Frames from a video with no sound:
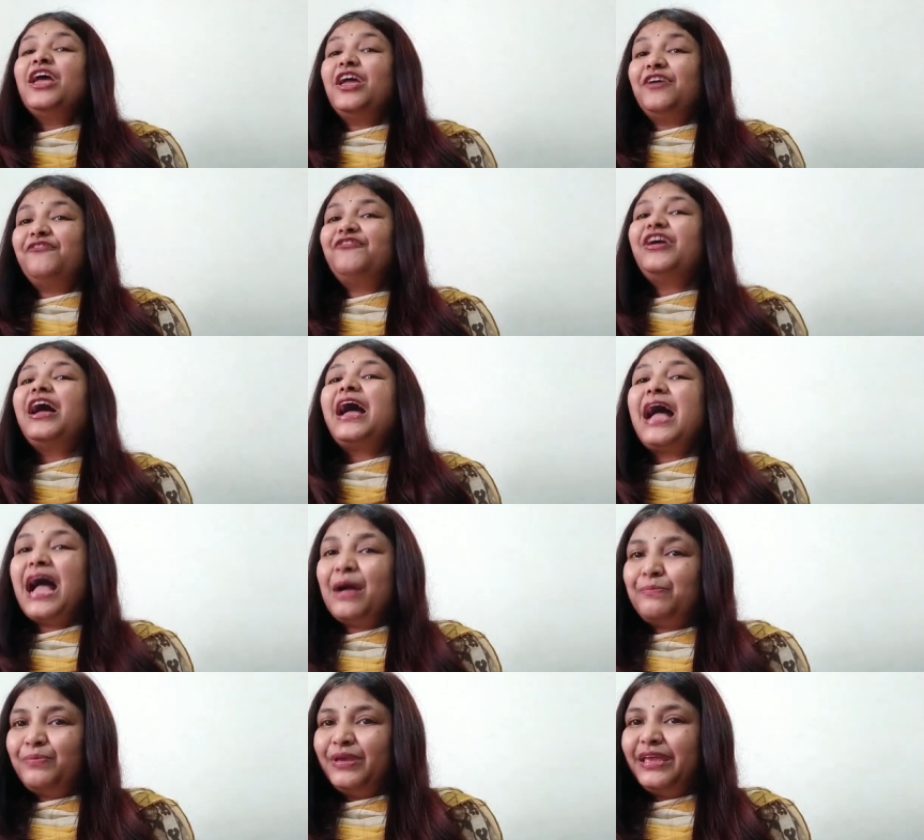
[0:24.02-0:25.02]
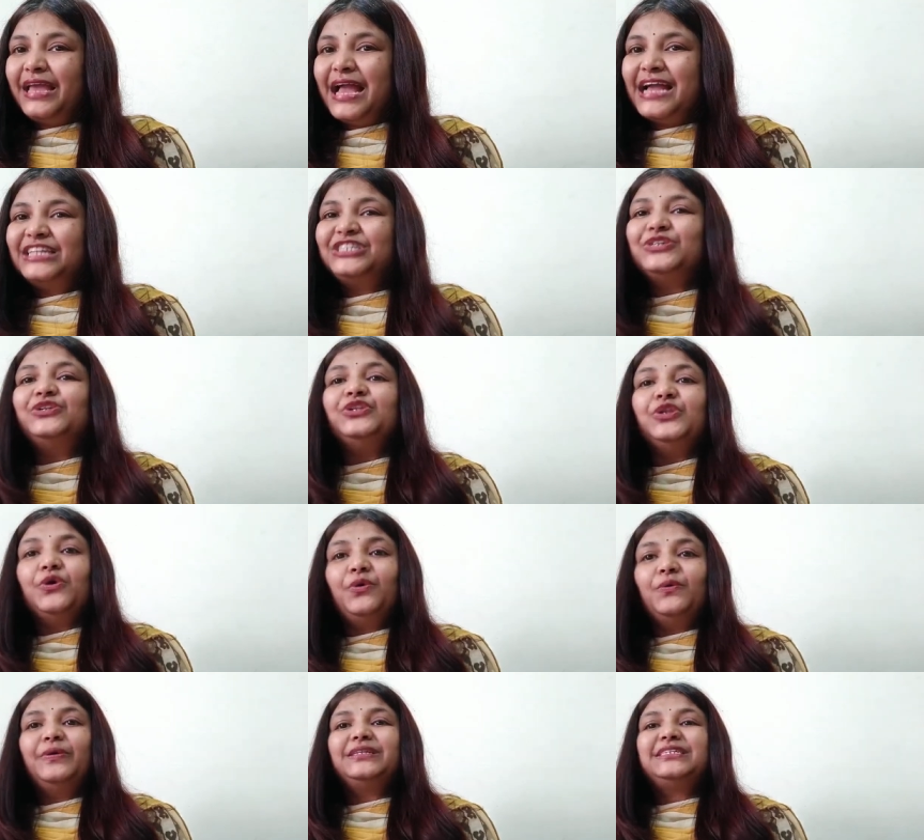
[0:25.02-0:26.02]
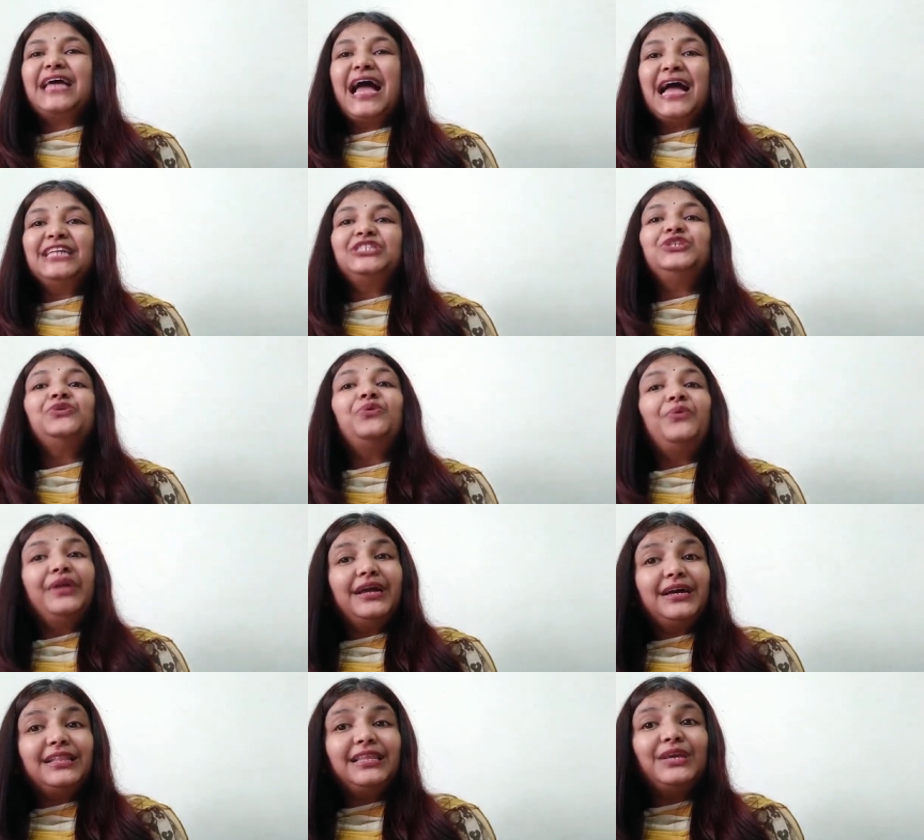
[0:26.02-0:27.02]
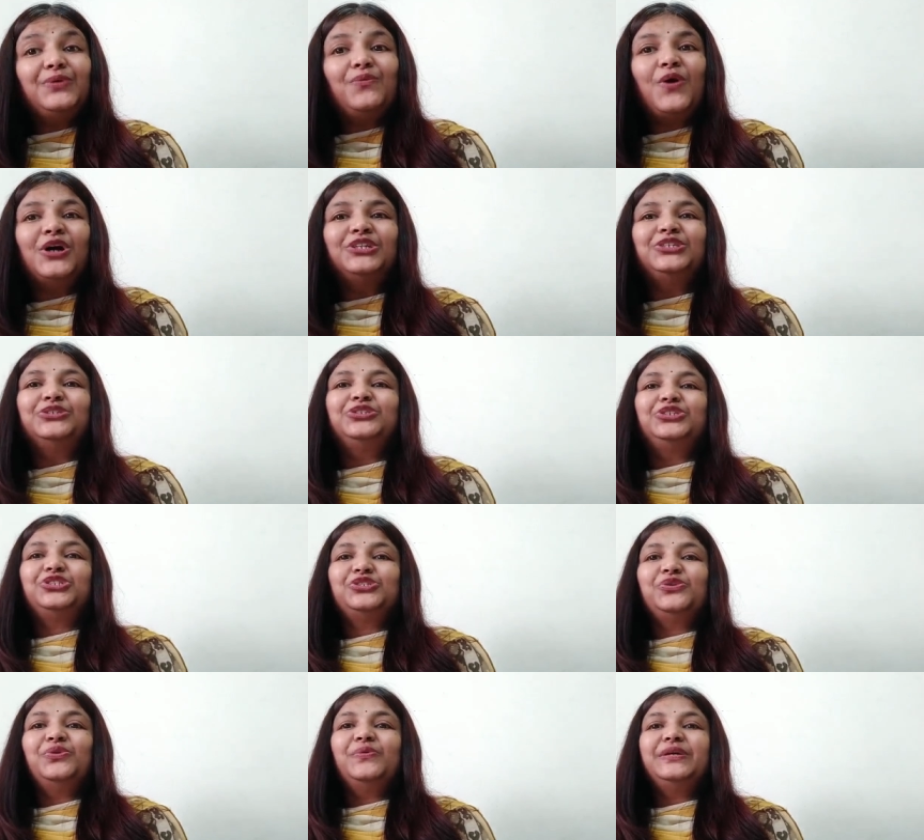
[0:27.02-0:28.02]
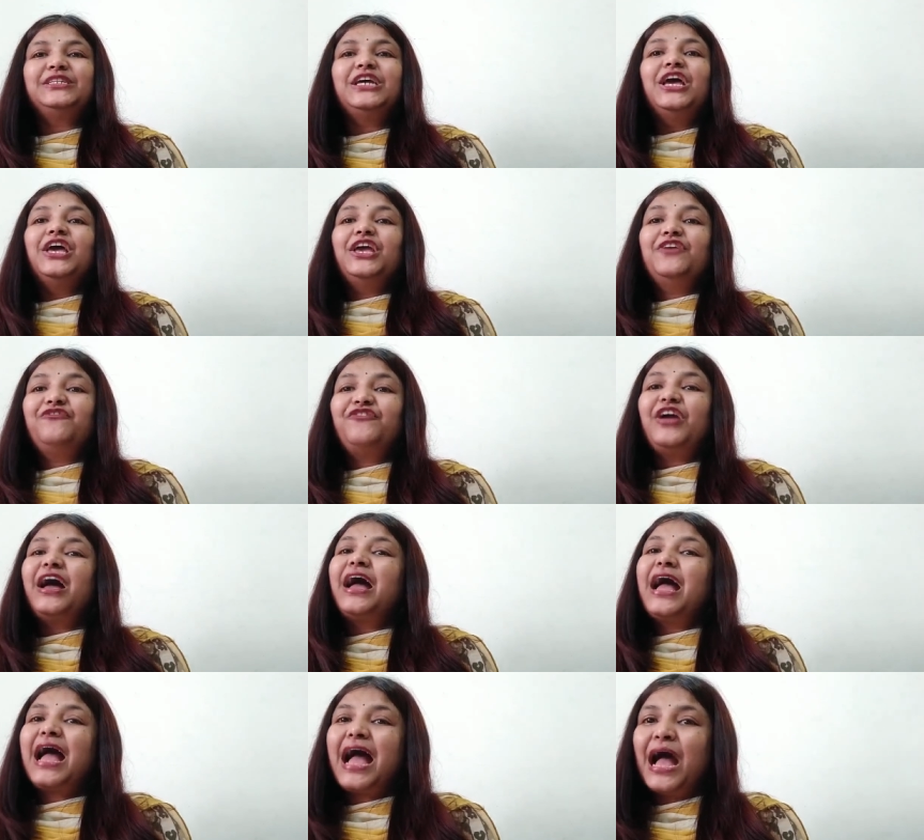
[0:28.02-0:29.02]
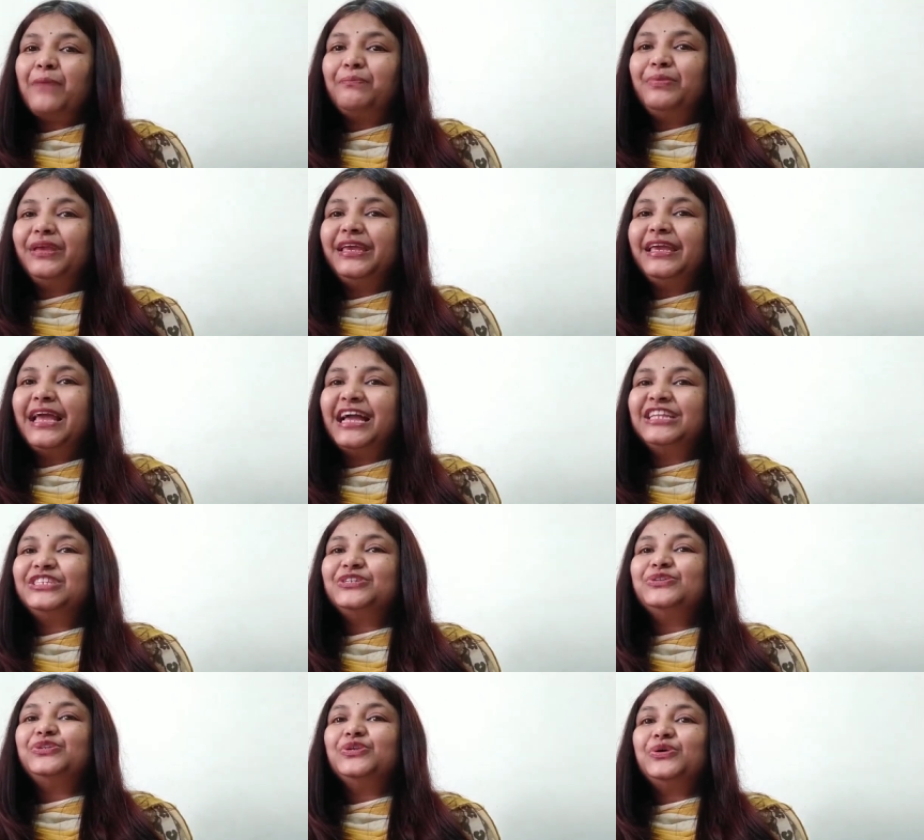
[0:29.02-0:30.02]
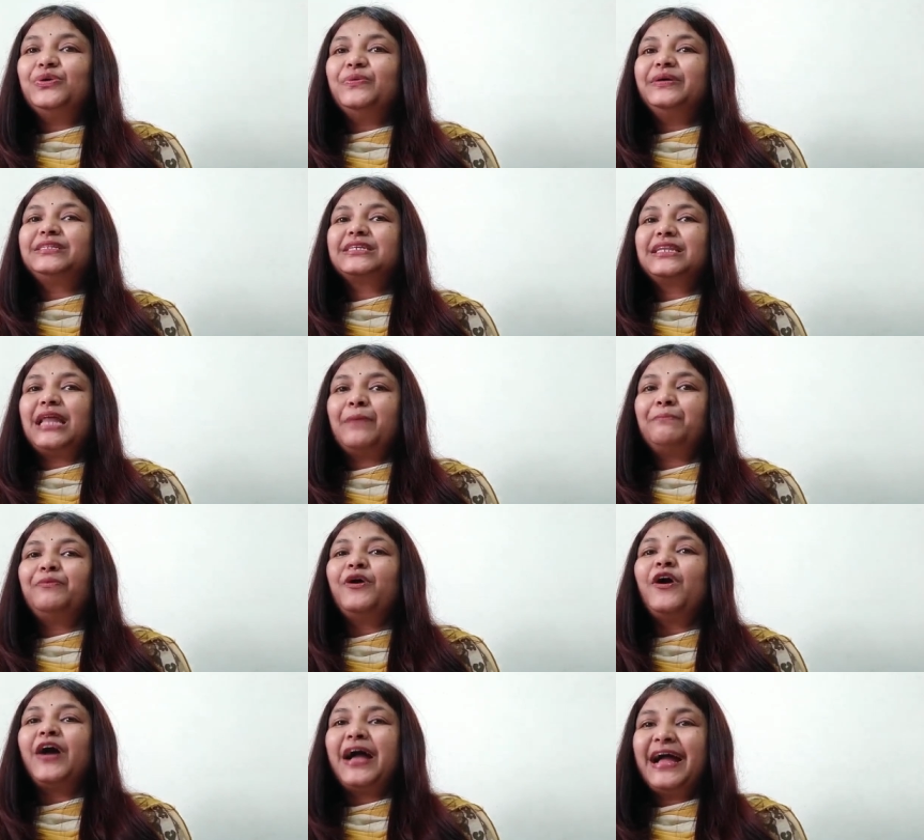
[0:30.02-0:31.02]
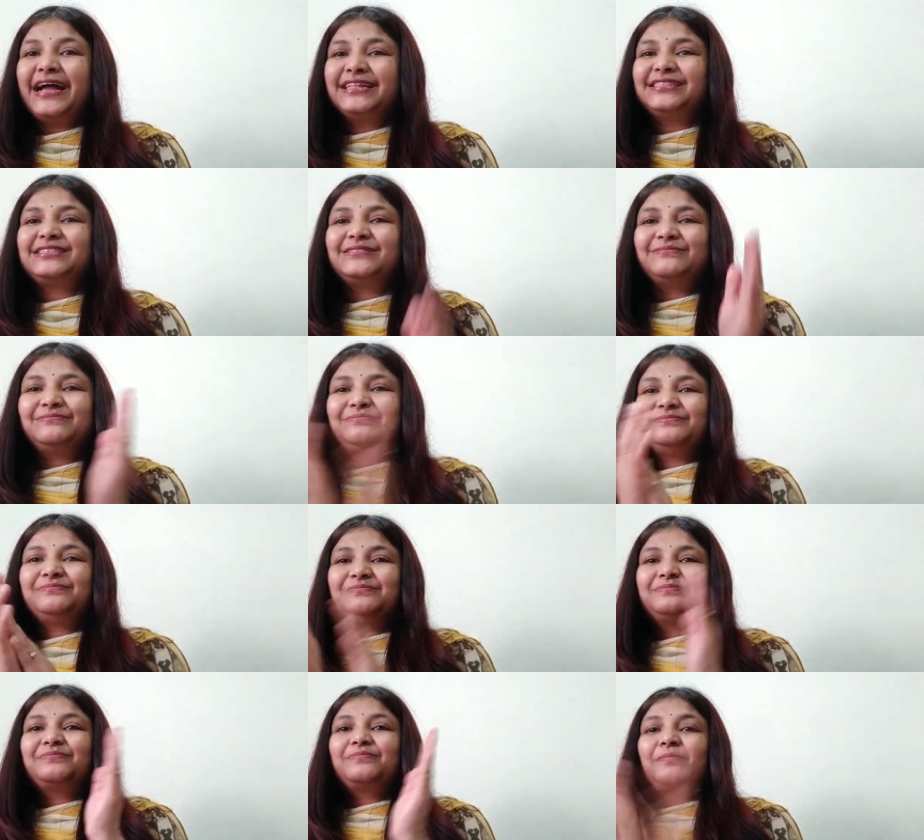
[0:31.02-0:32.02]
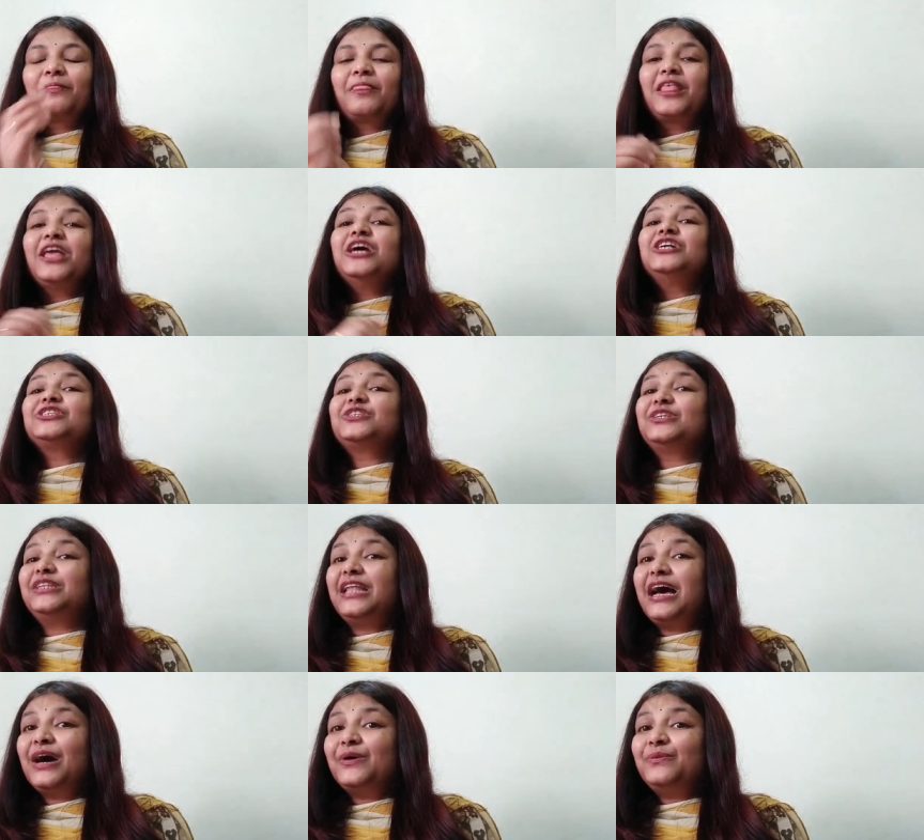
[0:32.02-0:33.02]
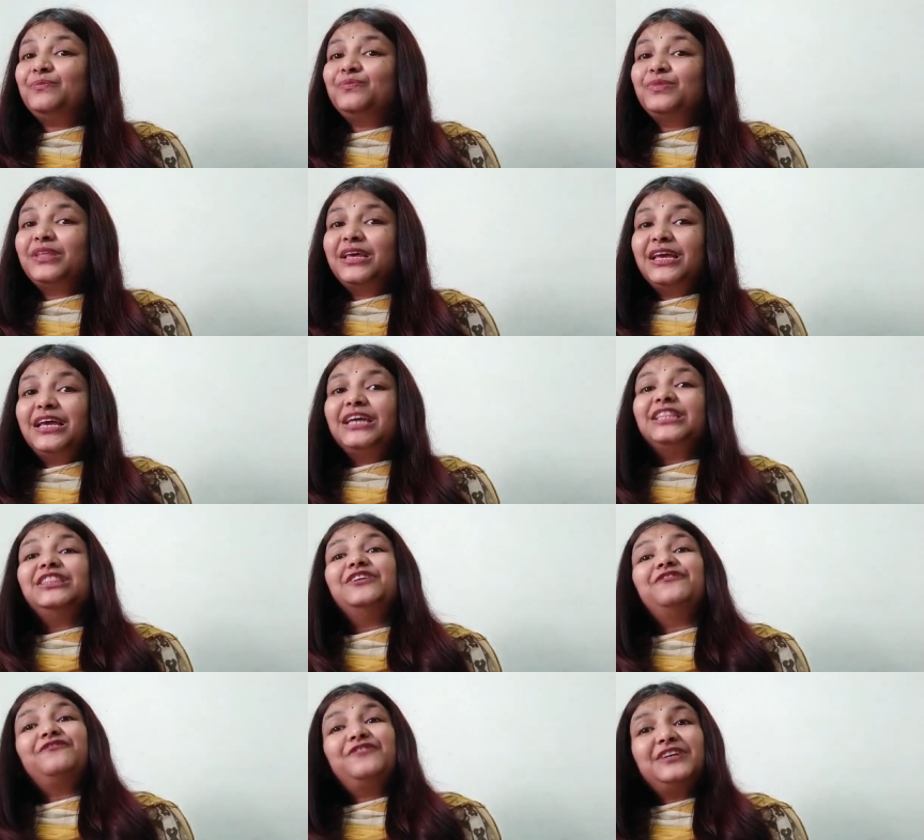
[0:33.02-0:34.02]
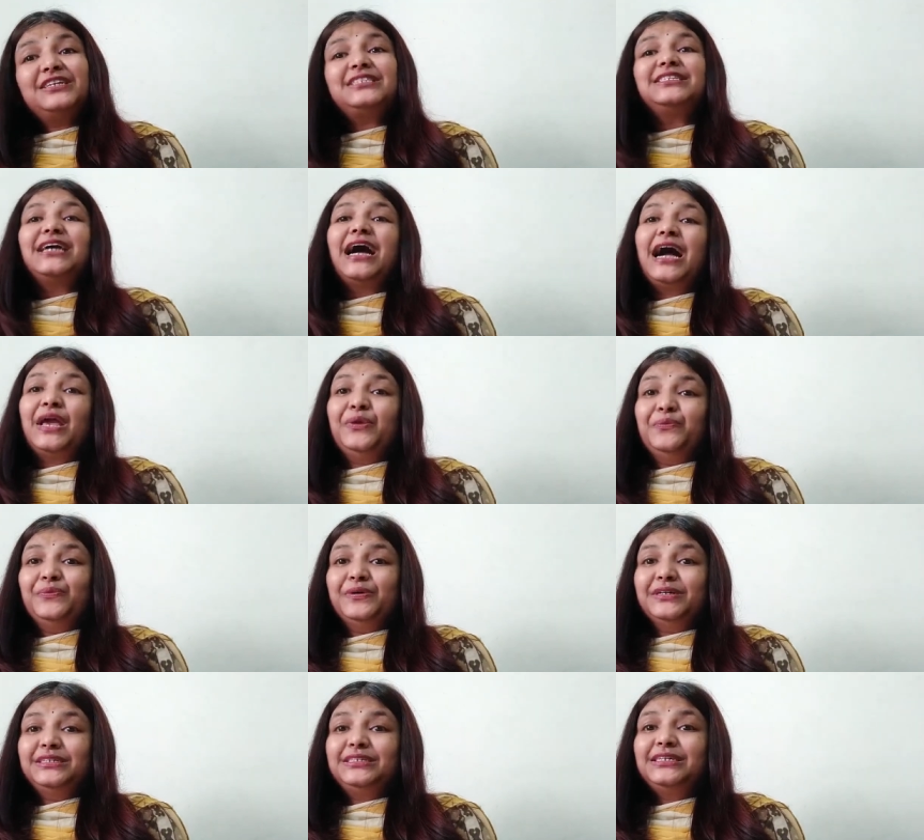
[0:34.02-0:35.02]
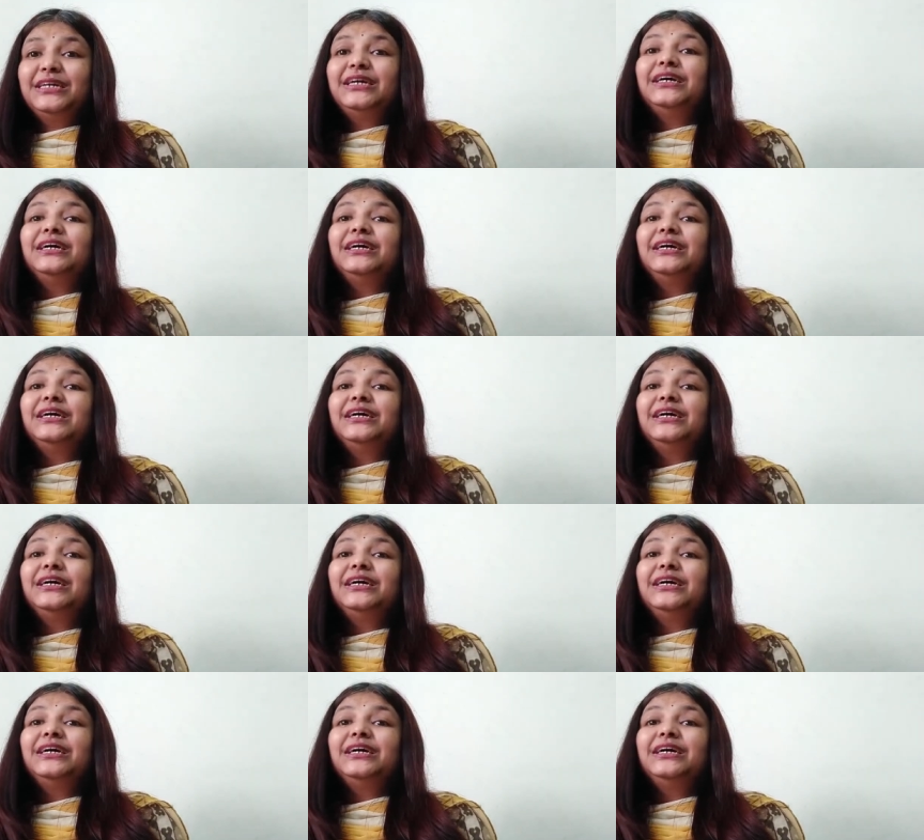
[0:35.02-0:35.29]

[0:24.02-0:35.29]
If you're happy and you know it, and you really want to show it, if you're happy and you know it, clap your hands. So now, the first I word,